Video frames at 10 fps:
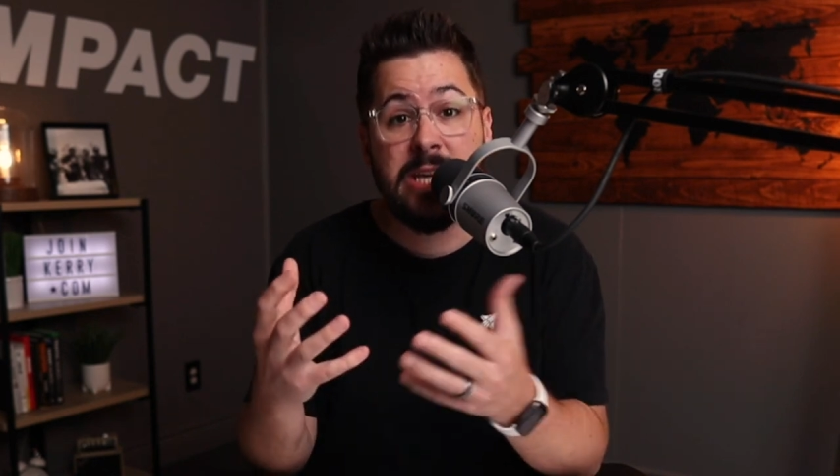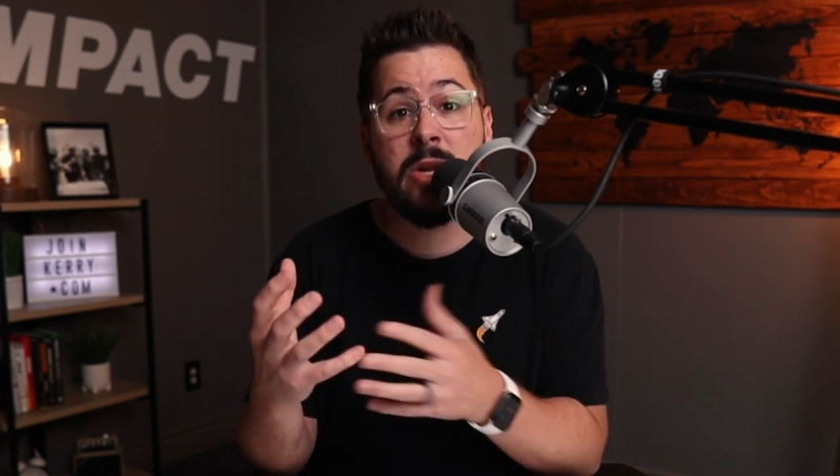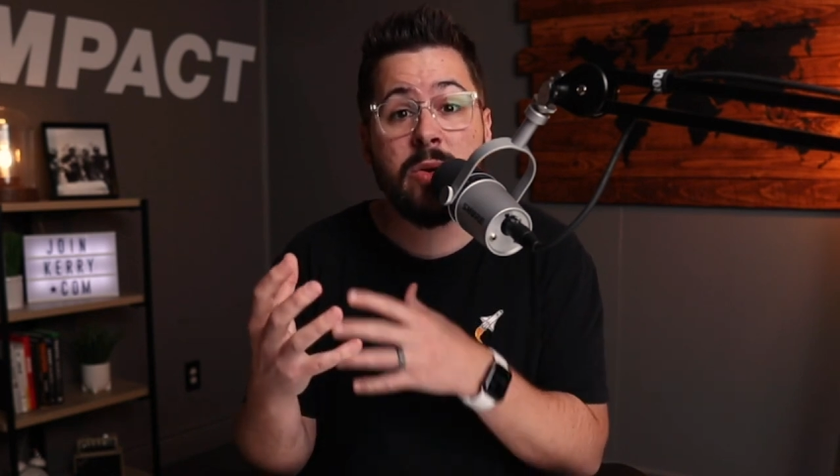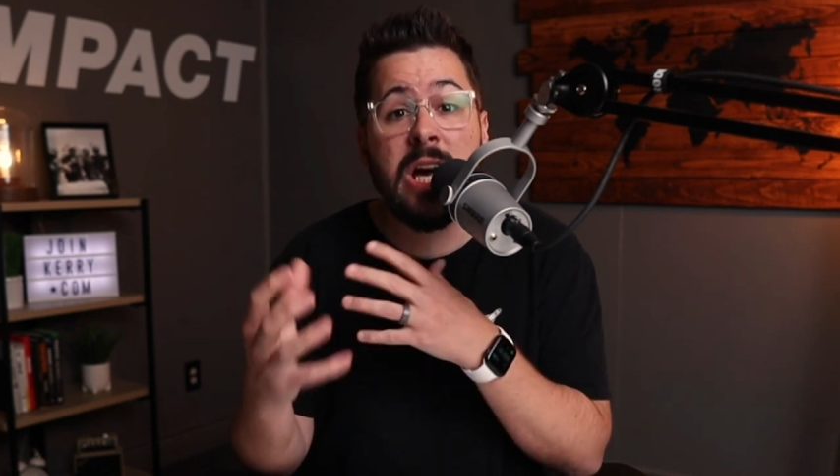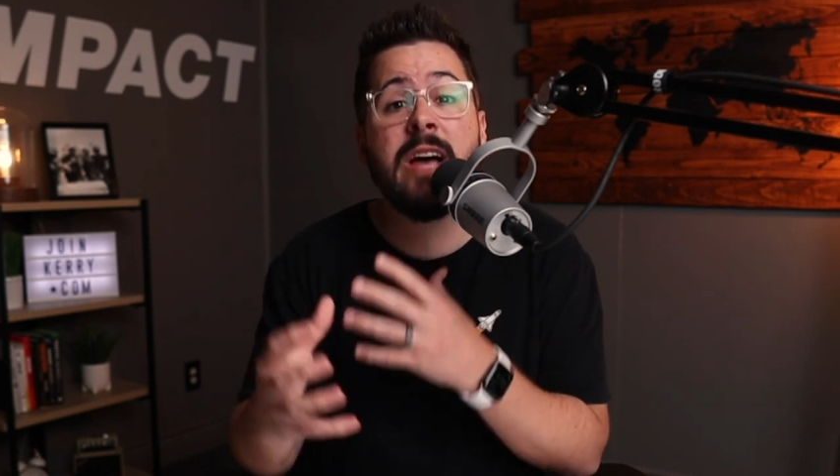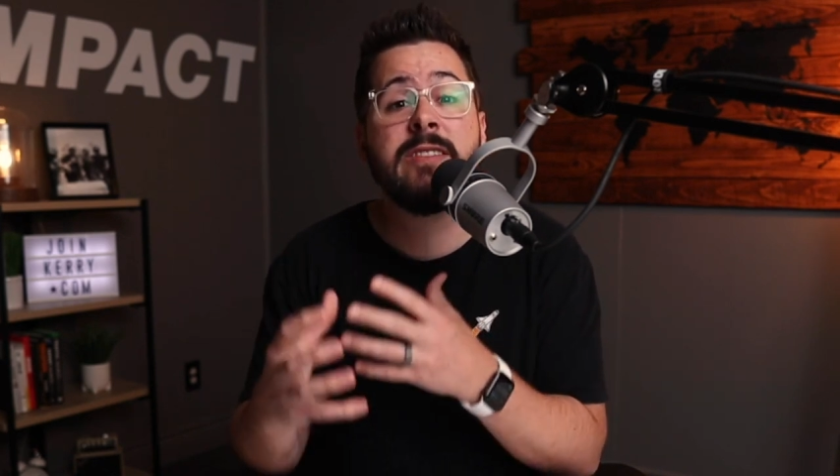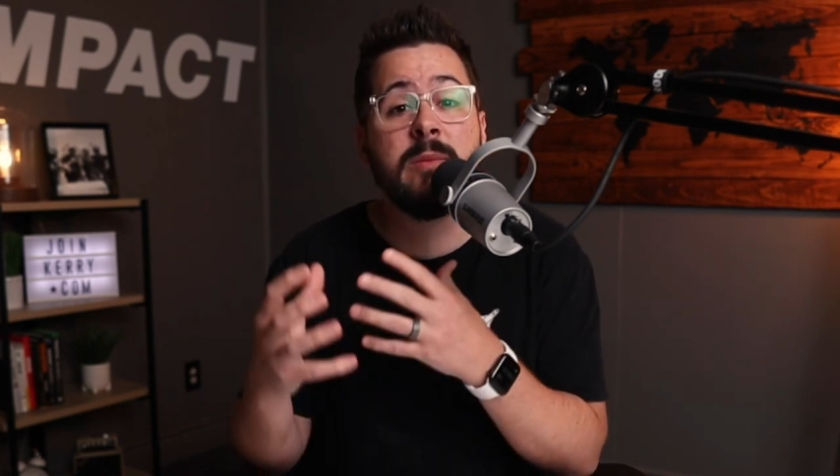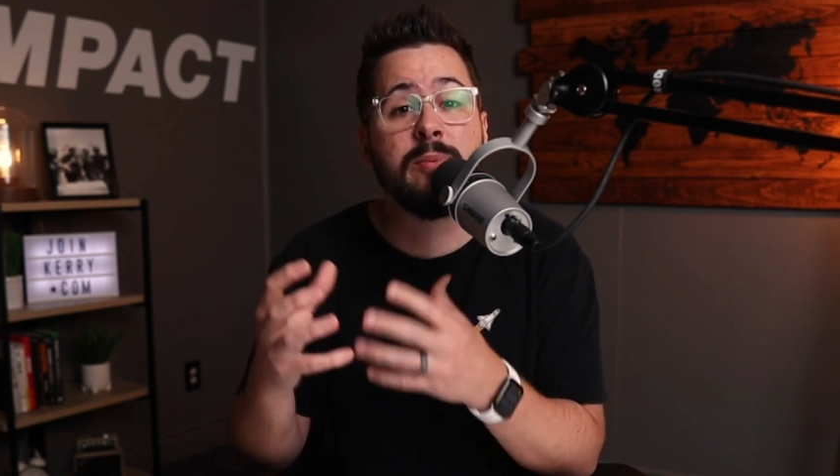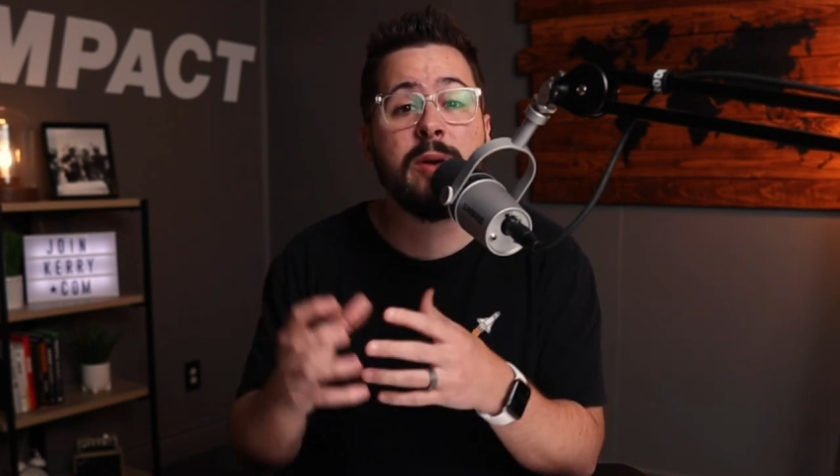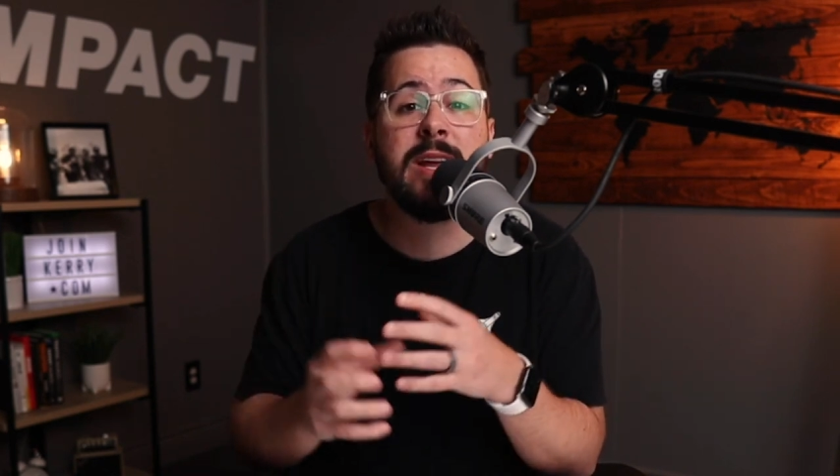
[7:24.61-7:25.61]
you know,
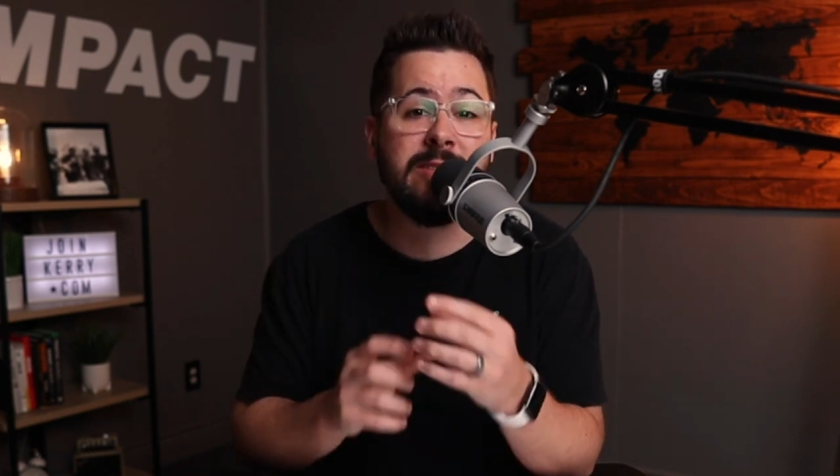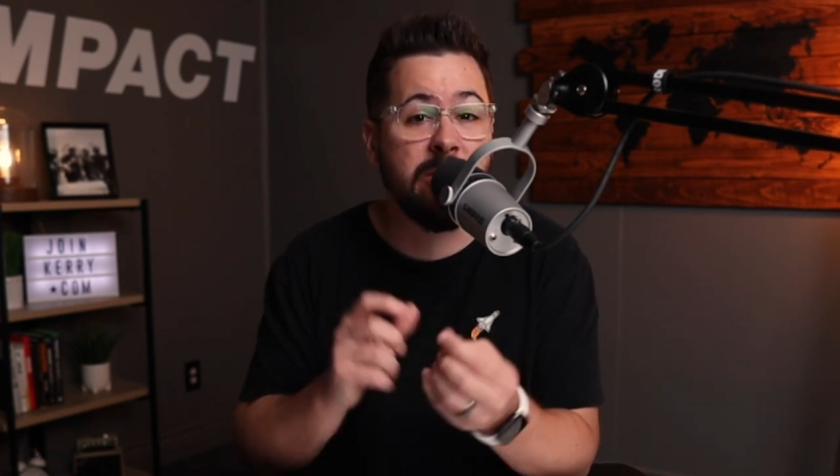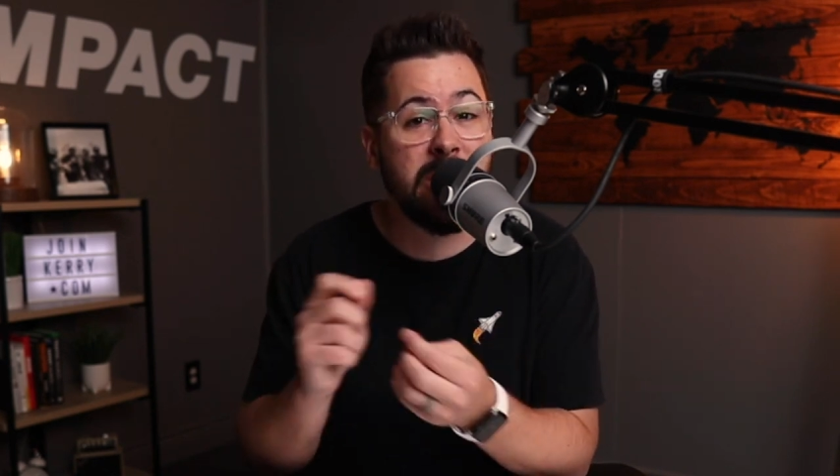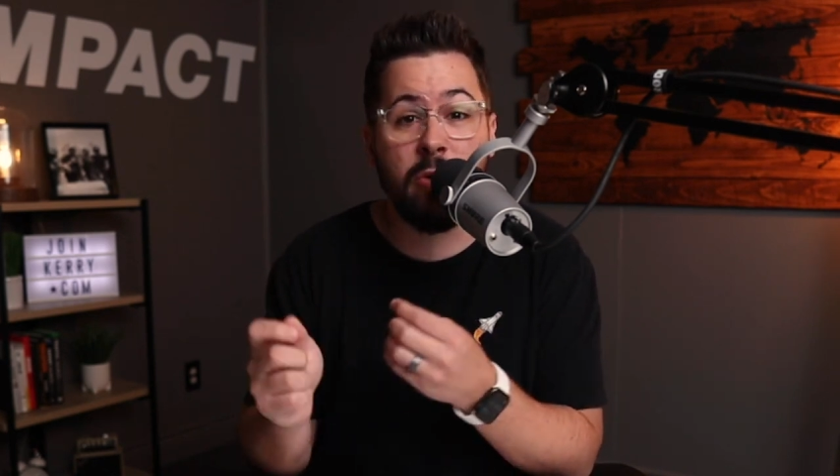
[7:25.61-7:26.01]
custom prints or